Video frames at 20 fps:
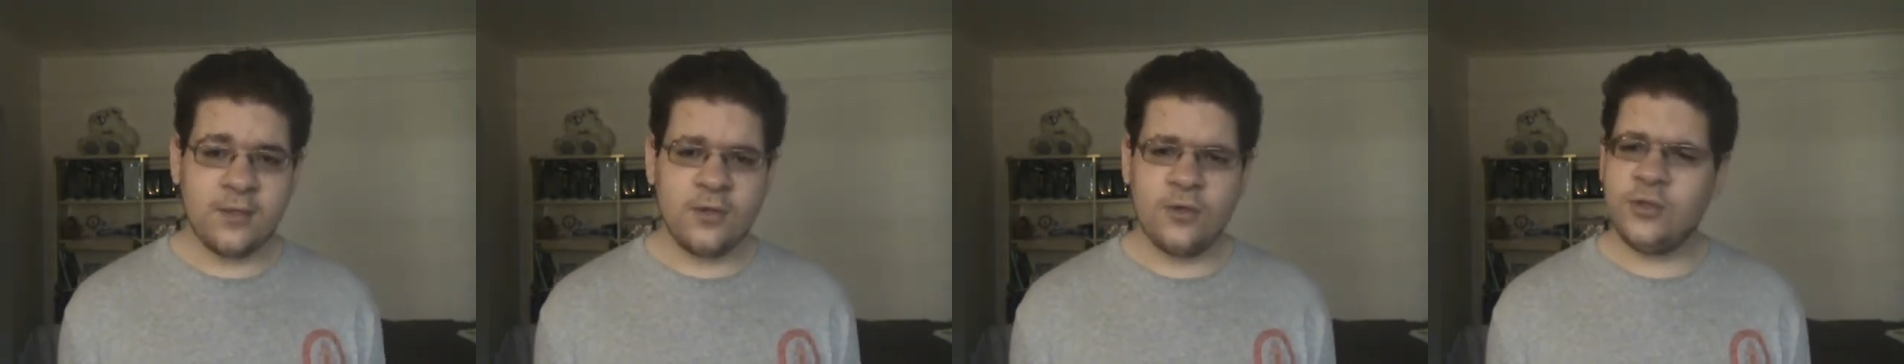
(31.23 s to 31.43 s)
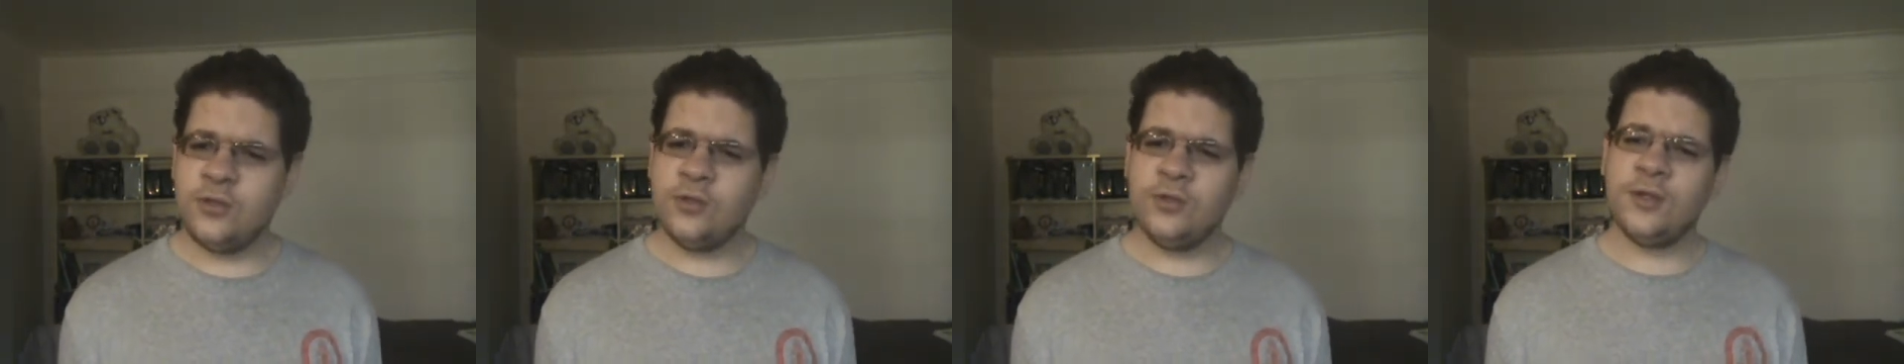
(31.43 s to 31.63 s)

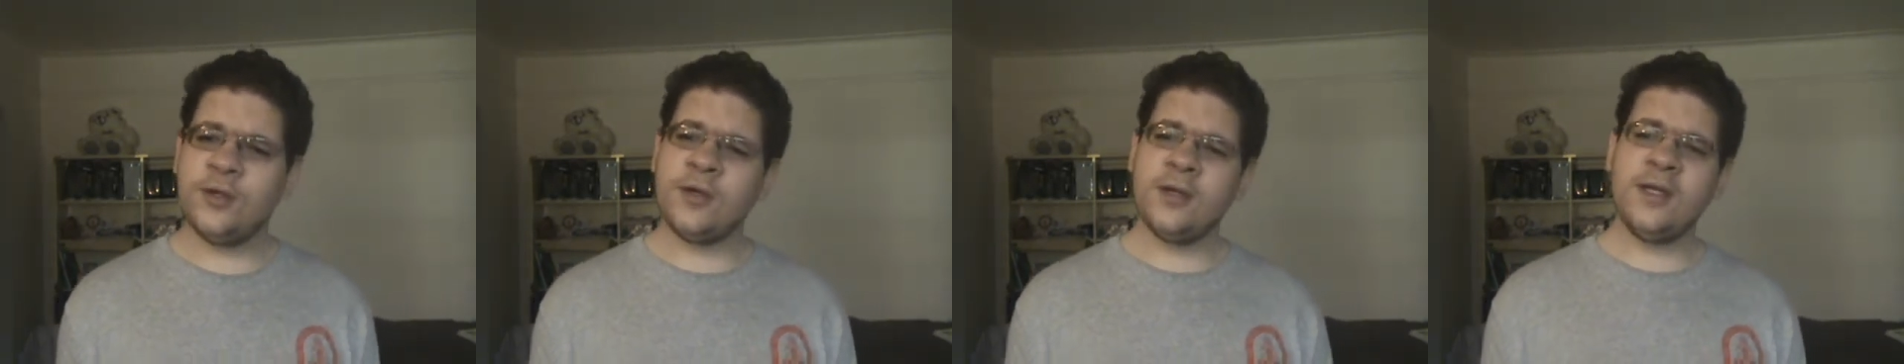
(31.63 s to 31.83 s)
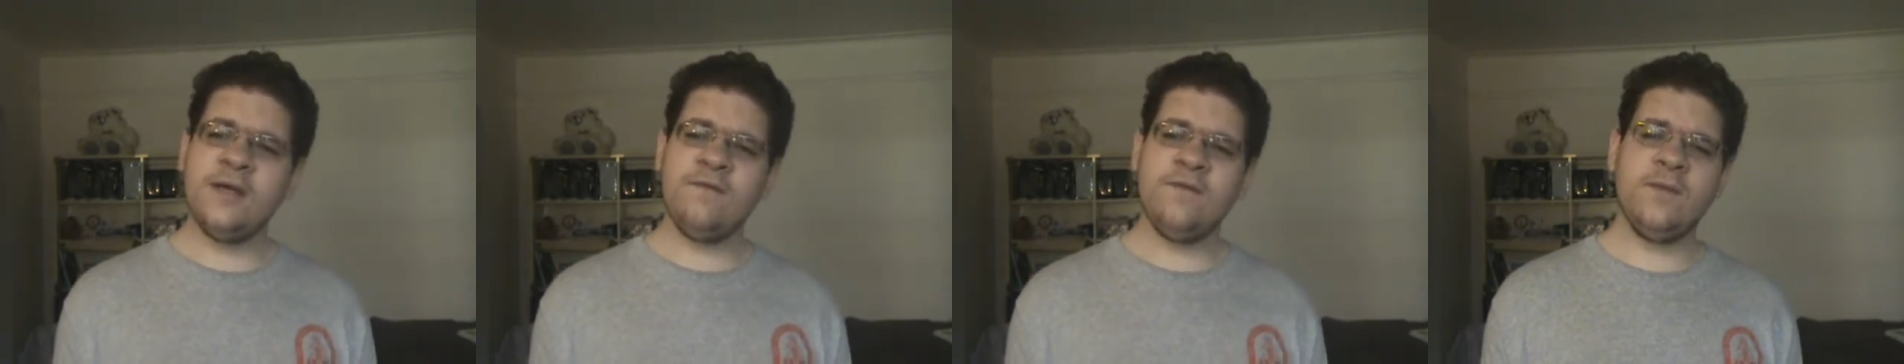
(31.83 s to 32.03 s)
Could you
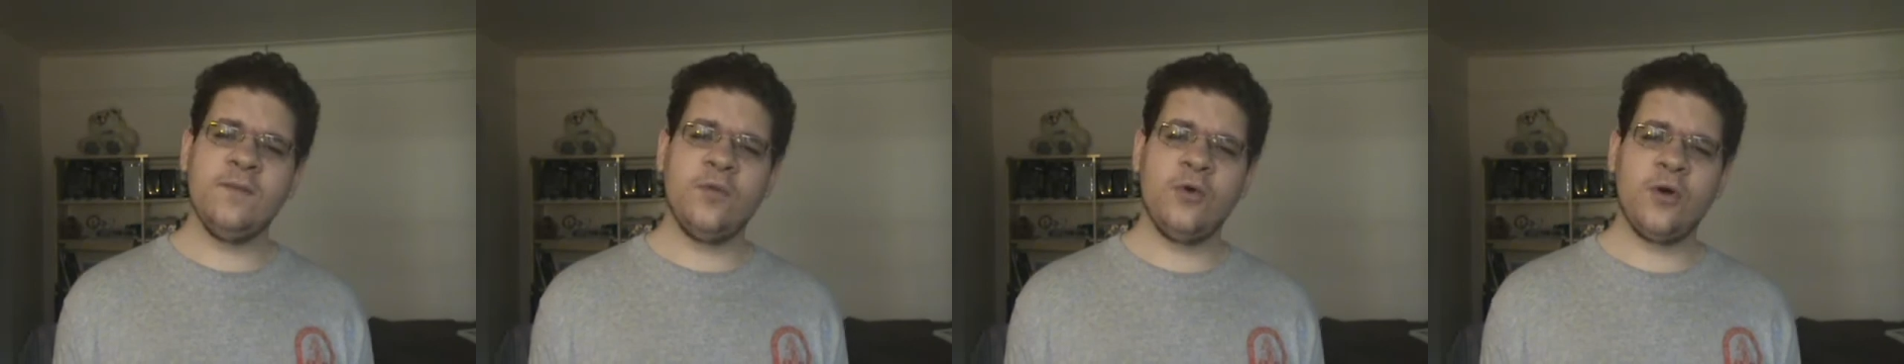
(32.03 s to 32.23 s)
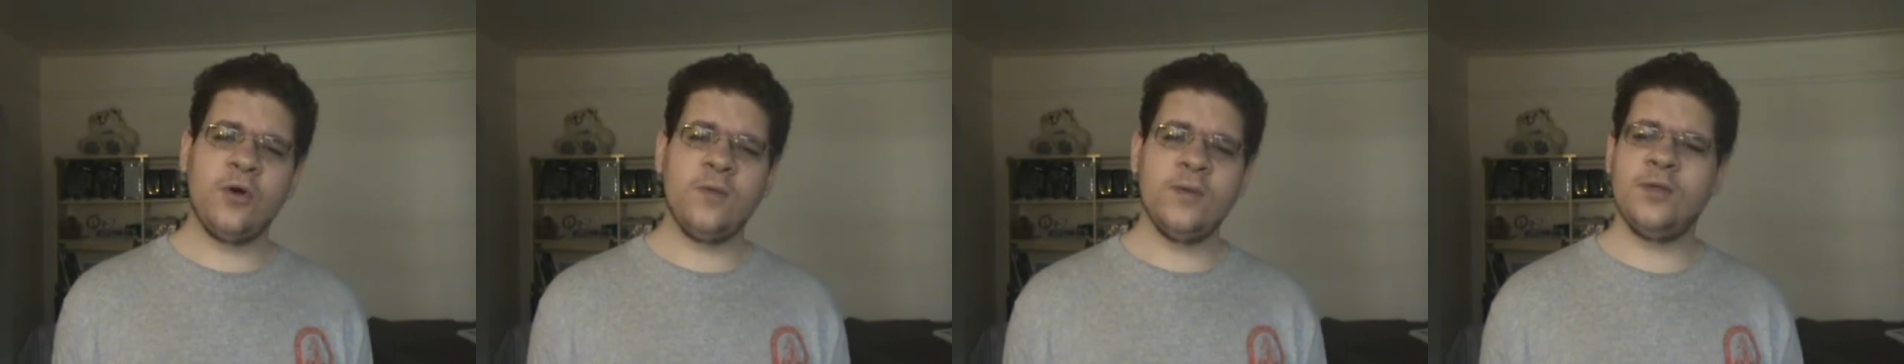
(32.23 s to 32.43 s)
learn even
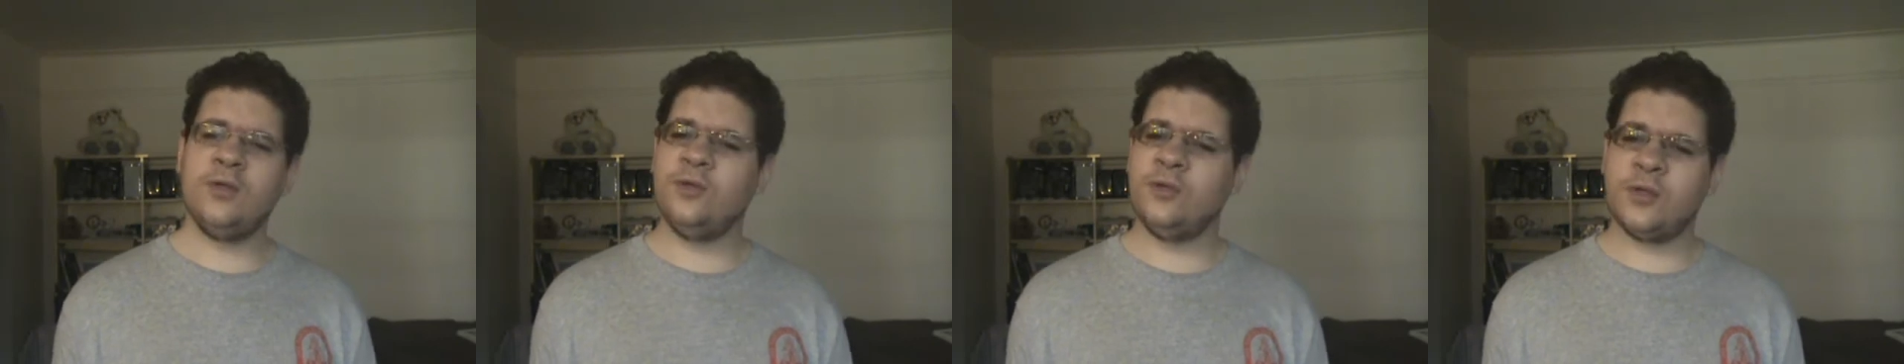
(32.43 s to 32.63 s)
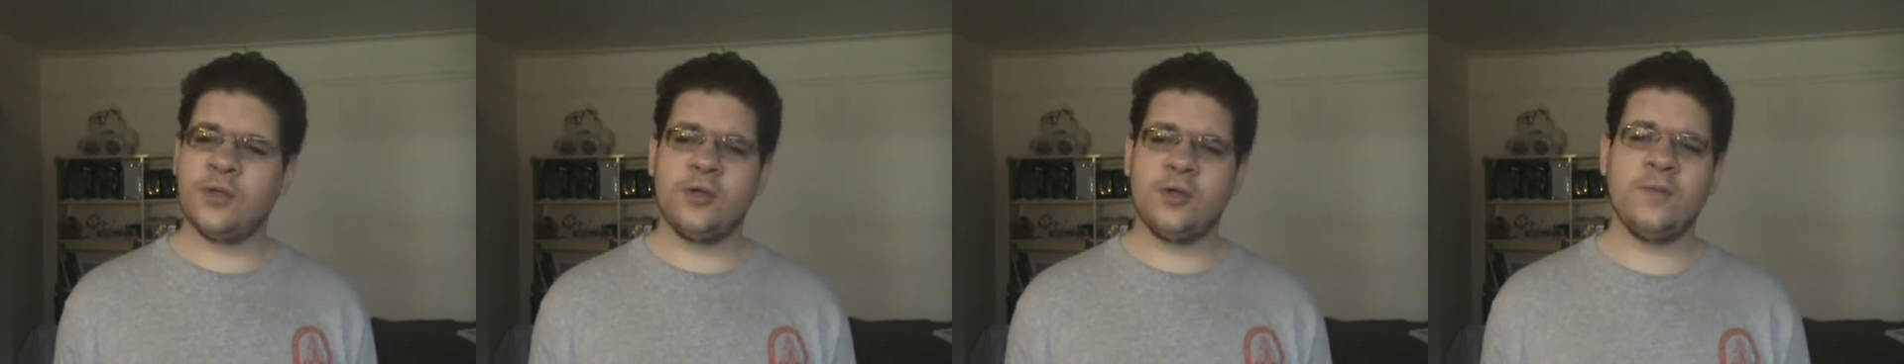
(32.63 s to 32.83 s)
more when
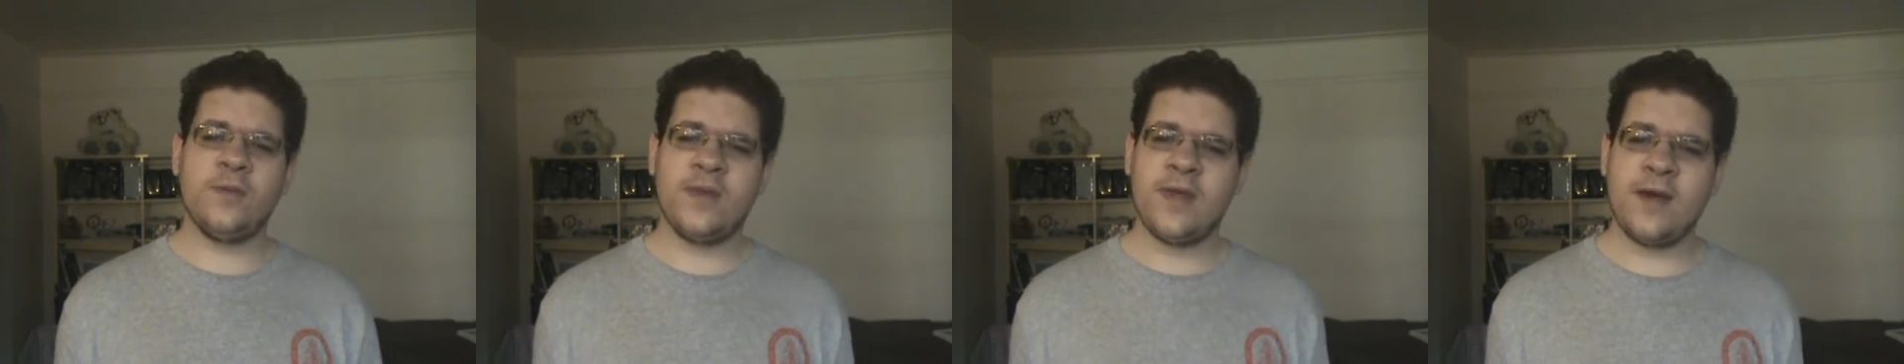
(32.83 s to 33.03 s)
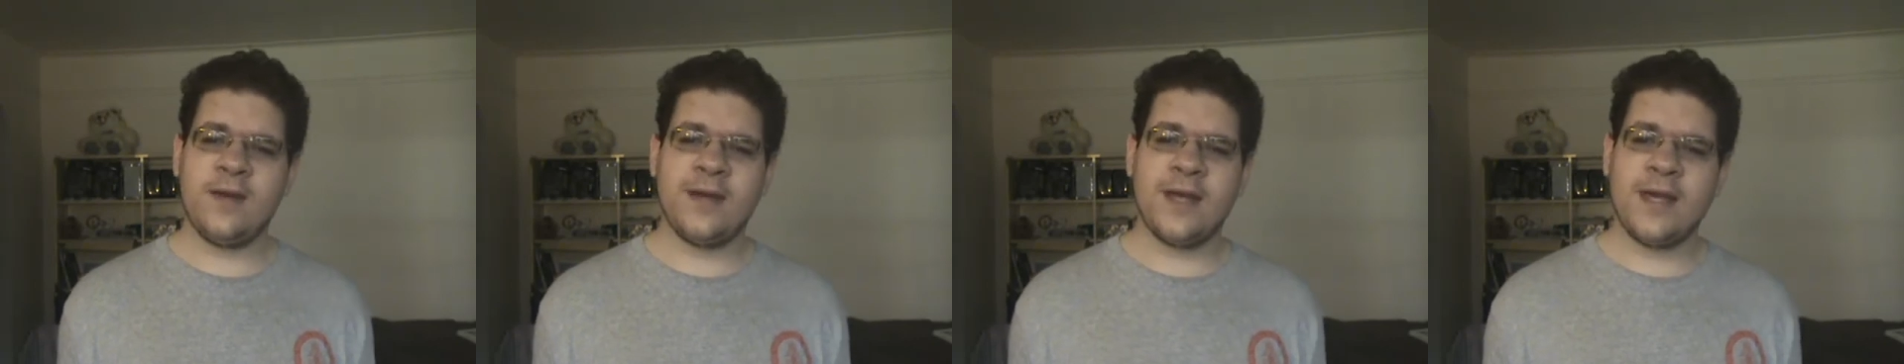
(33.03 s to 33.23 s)
you learn
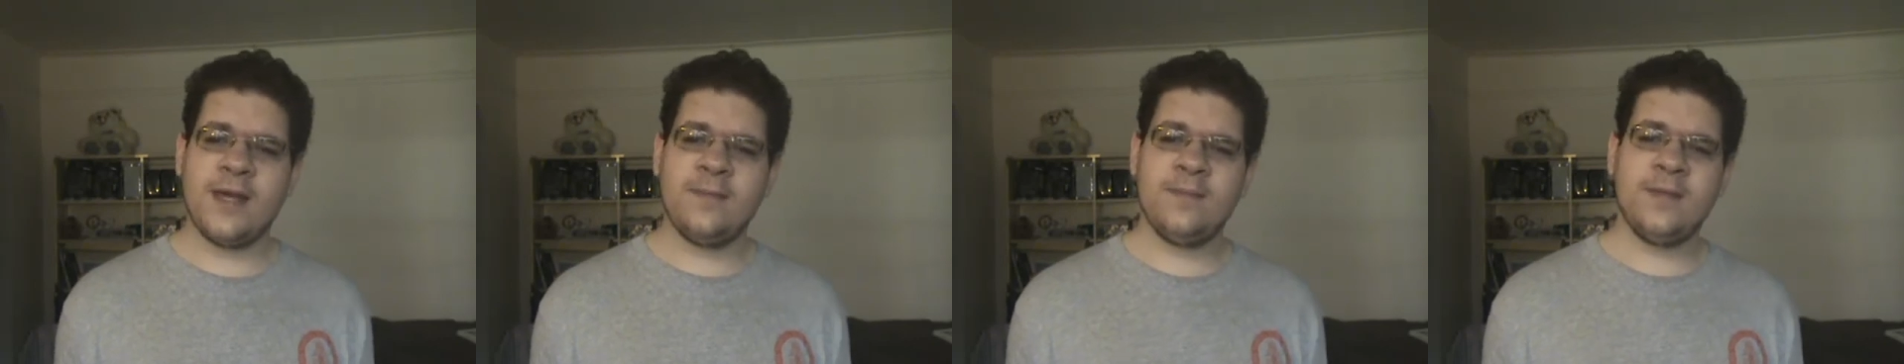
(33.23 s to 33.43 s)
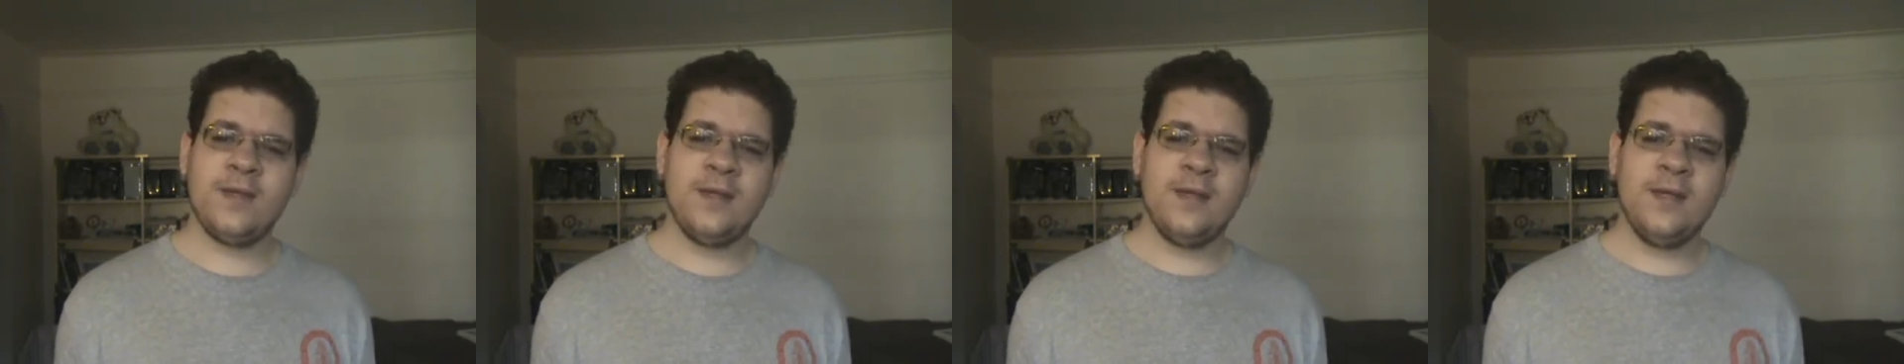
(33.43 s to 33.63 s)
without
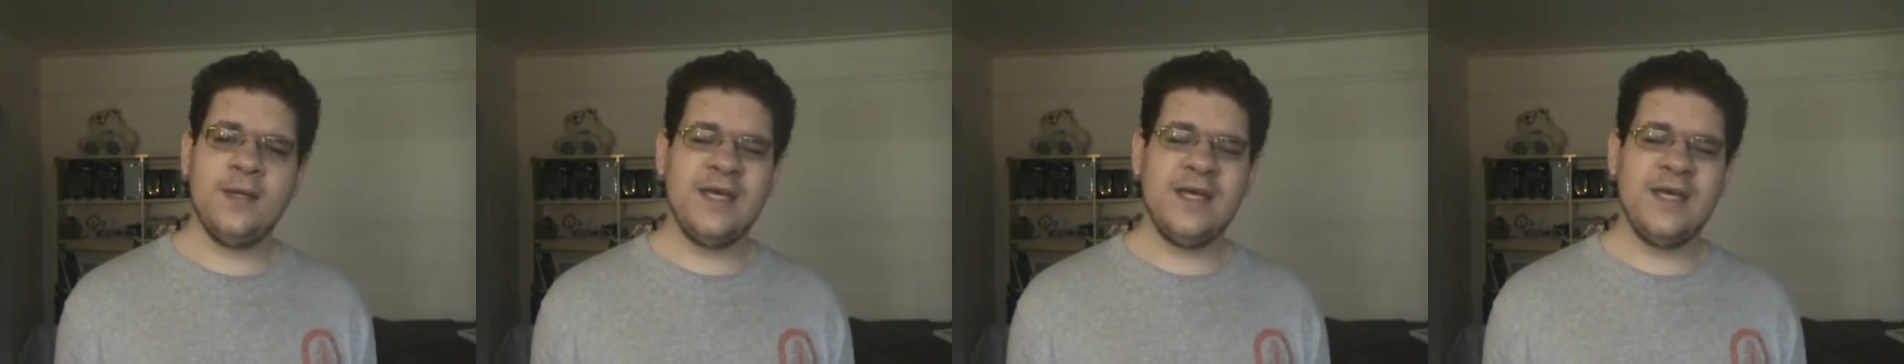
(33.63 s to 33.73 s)
aim?